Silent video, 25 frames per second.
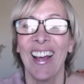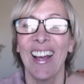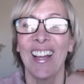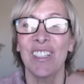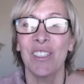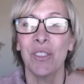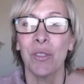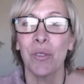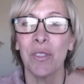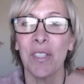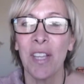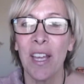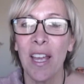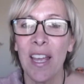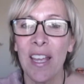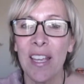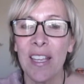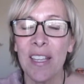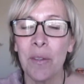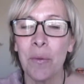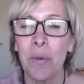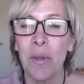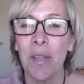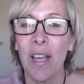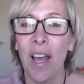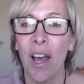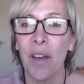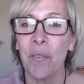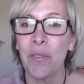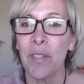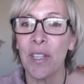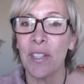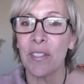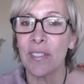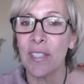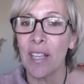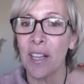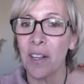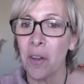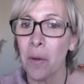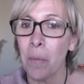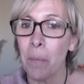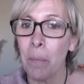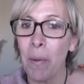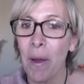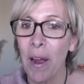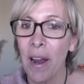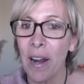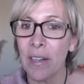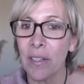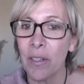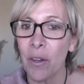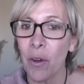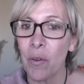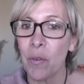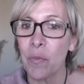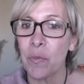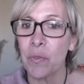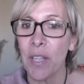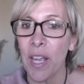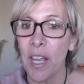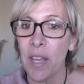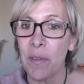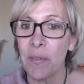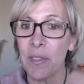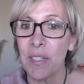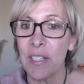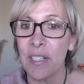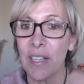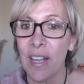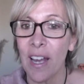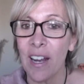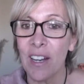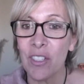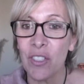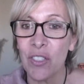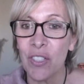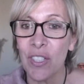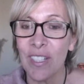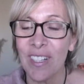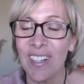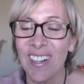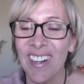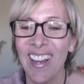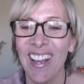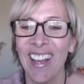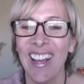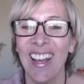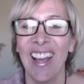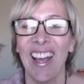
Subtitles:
Today we have the second part of David Karchere.